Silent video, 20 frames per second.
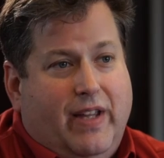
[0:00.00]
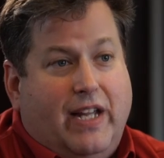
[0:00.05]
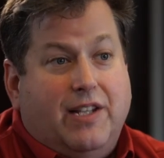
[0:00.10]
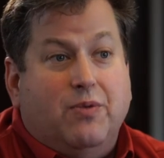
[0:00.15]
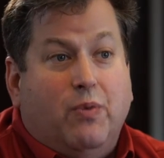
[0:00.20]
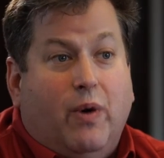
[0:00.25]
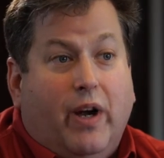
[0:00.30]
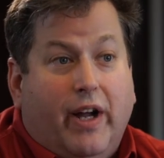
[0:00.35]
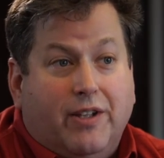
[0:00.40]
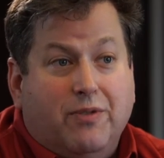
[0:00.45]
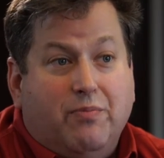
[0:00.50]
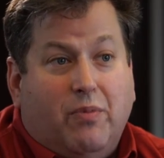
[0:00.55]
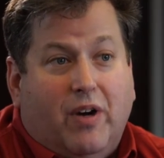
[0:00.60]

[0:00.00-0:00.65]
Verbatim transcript: That's why it's